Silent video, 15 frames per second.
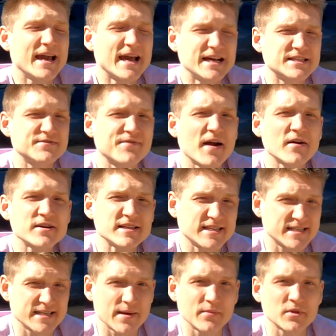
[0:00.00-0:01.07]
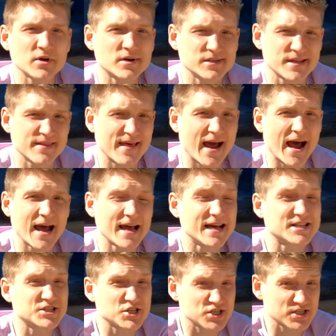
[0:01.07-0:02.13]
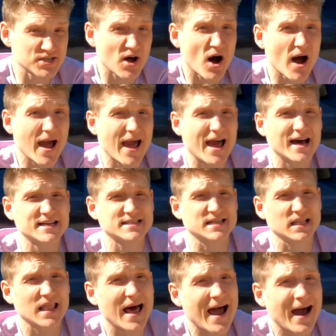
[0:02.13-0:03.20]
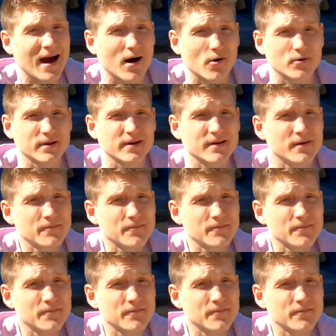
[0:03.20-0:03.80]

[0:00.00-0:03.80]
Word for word: It's very similar to that. It's just not as loud.